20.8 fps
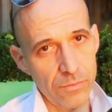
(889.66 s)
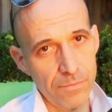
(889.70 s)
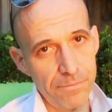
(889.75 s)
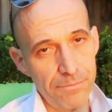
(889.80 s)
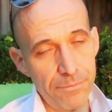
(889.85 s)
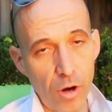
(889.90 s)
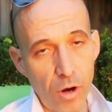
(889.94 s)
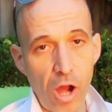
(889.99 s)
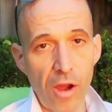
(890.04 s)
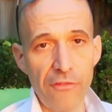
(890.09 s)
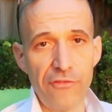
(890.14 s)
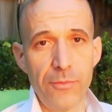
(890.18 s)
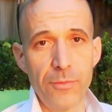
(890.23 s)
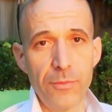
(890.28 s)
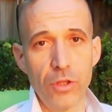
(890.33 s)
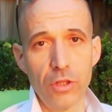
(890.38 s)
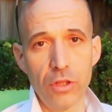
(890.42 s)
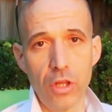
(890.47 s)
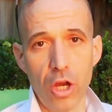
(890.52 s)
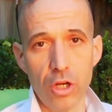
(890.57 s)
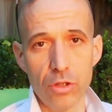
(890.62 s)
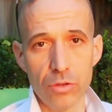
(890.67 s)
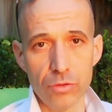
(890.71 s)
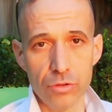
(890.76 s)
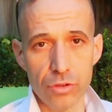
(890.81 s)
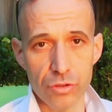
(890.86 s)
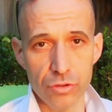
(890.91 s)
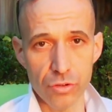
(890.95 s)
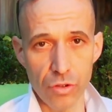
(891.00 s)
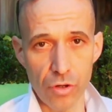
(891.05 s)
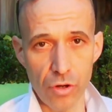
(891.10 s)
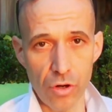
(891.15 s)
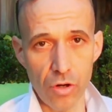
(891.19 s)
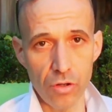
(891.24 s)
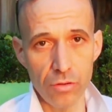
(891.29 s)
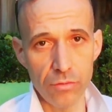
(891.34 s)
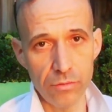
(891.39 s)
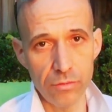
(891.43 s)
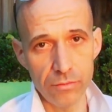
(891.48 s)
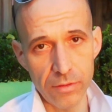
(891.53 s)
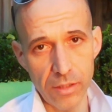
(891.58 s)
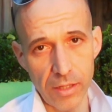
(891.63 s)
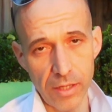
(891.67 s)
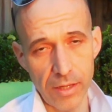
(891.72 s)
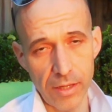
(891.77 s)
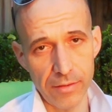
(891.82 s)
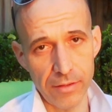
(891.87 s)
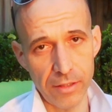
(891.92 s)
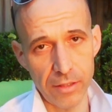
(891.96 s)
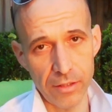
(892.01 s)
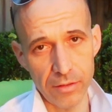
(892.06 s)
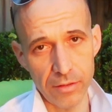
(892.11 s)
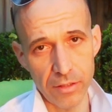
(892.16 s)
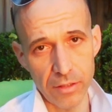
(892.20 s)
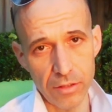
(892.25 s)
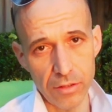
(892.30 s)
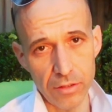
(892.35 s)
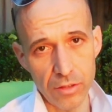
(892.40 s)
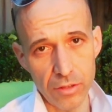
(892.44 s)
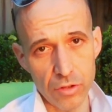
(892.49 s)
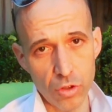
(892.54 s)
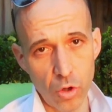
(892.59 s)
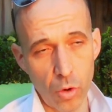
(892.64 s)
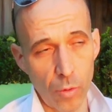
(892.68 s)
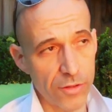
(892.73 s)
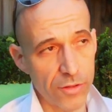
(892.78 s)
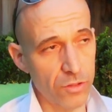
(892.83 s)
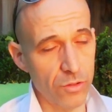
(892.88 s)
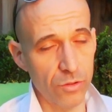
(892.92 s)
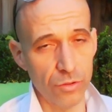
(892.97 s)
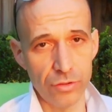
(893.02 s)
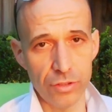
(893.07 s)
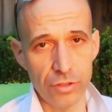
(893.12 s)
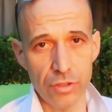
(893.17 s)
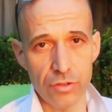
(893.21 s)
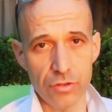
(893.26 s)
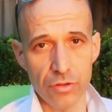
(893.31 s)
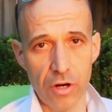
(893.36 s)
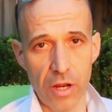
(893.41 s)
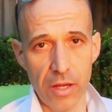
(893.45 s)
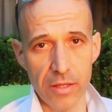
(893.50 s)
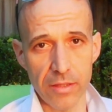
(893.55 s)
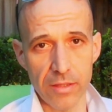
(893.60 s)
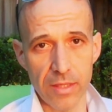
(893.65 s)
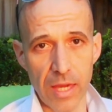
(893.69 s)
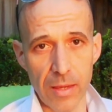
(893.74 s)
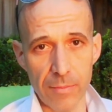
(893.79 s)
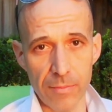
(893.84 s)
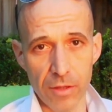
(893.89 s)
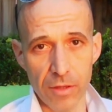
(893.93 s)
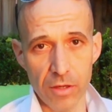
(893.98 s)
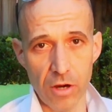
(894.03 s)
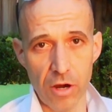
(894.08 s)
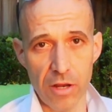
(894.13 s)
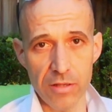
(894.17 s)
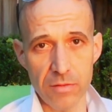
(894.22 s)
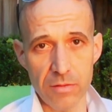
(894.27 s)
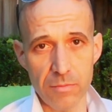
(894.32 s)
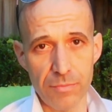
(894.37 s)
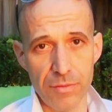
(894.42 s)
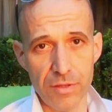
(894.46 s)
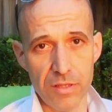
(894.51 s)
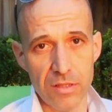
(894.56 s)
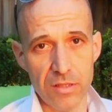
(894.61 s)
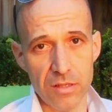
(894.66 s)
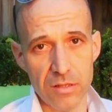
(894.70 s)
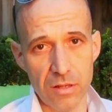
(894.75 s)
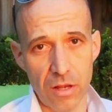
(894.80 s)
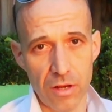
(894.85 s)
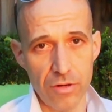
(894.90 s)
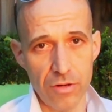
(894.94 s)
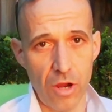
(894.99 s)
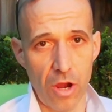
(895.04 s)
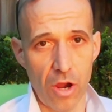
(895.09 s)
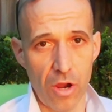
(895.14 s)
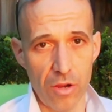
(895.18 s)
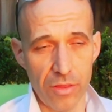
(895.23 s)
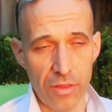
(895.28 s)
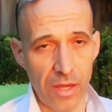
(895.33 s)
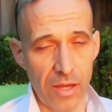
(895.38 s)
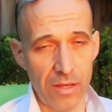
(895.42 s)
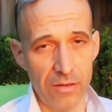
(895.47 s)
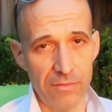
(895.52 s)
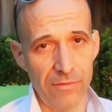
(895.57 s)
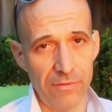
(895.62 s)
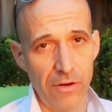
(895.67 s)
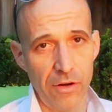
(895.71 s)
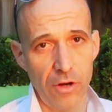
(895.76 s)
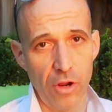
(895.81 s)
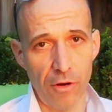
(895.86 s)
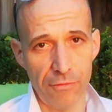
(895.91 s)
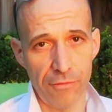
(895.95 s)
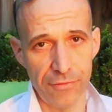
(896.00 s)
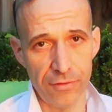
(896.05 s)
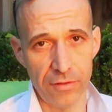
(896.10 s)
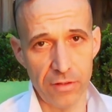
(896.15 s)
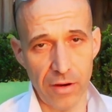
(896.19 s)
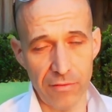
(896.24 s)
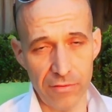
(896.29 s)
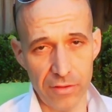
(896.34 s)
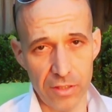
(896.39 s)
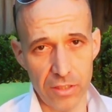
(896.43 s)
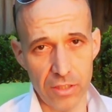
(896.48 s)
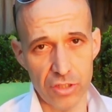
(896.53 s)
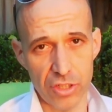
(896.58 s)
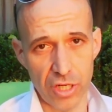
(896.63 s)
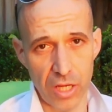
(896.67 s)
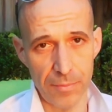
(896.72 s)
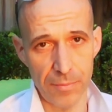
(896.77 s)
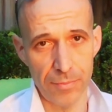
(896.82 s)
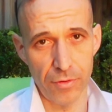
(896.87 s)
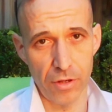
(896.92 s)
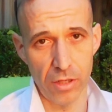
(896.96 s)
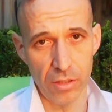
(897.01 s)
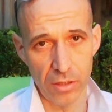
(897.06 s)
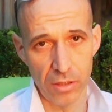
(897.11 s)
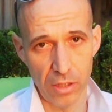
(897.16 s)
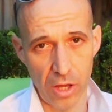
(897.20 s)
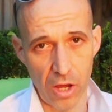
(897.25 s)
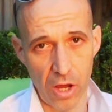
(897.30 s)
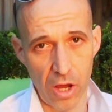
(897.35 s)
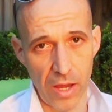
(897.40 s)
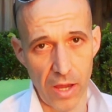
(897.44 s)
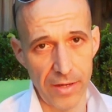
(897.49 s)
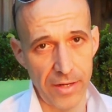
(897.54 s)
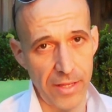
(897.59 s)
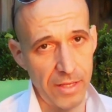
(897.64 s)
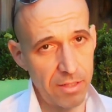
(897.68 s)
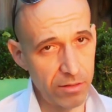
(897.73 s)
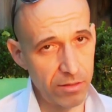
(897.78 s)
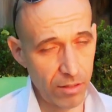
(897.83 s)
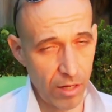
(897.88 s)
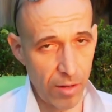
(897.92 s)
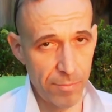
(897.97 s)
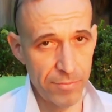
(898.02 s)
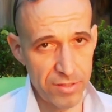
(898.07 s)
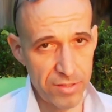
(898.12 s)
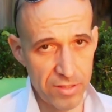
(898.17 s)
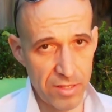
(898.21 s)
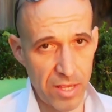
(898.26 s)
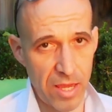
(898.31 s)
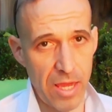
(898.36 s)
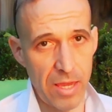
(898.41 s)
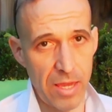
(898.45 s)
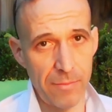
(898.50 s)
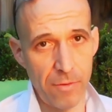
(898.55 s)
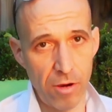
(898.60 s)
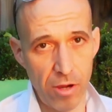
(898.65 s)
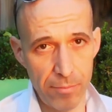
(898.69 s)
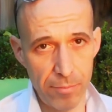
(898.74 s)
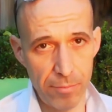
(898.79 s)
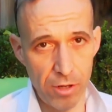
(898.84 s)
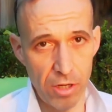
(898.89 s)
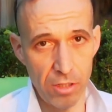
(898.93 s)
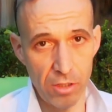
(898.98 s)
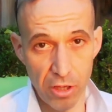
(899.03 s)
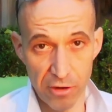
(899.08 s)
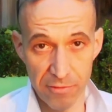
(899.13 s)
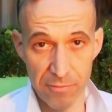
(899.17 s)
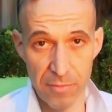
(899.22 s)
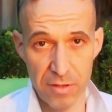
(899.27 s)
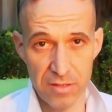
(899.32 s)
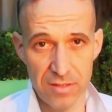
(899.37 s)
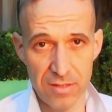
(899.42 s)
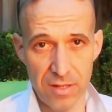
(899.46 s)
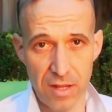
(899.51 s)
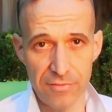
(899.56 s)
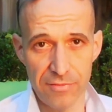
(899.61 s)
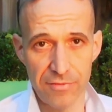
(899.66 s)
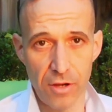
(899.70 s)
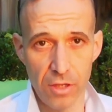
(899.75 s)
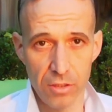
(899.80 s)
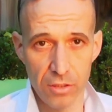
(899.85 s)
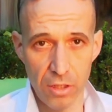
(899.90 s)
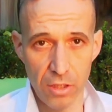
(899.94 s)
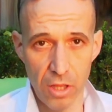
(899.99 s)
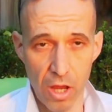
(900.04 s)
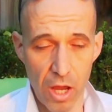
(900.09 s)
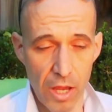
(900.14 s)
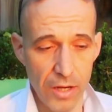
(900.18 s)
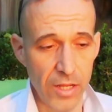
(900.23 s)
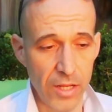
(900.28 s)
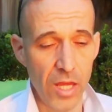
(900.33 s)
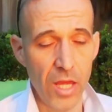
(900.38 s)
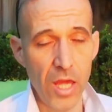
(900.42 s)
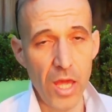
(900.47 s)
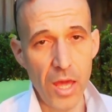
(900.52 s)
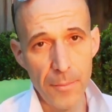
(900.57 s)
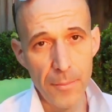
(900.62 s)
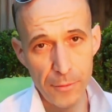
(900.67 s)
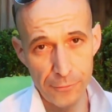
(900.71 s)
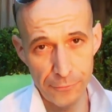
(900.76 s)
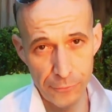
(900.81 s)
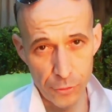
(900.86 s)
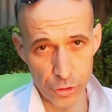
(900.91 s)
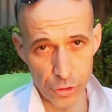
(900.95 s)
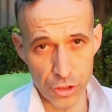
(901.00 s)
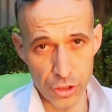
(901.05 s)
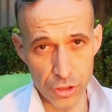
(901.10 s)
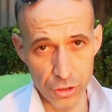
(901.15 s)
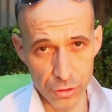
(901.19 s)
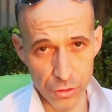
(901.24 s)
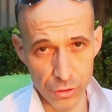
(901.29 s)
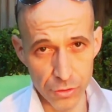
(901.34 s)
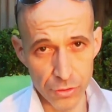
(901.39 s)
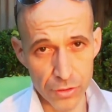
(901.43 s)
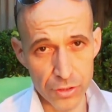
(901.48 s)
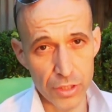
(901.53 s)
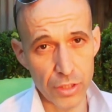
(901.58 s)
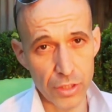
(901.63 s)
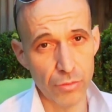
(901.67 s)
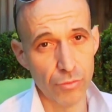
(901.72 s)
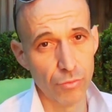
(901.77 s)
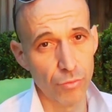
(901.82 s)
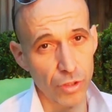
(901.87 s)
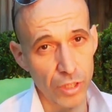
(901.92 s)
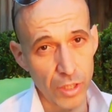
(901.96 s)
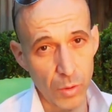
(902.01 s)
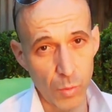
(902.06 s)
buy from your local store. It's always good to try and keep the guys in business. I know that very often everything's cheaper online, and I'm the same. I buy a lot of my stuff online, but for shoes, you really